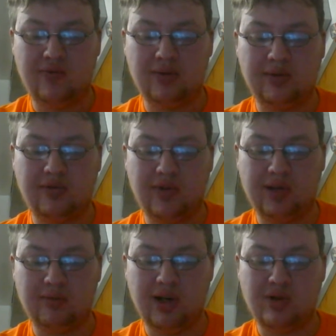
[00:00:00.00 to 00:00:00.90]
From the front
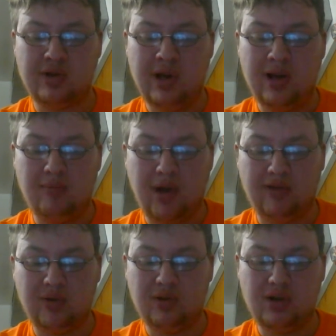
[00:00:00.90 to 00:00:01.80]
rows,
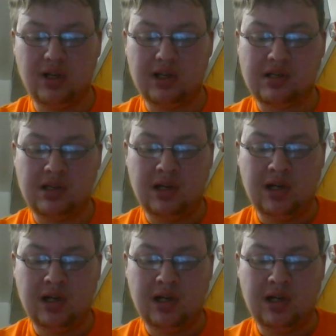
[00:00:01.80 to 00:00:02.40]
Matthew Lucas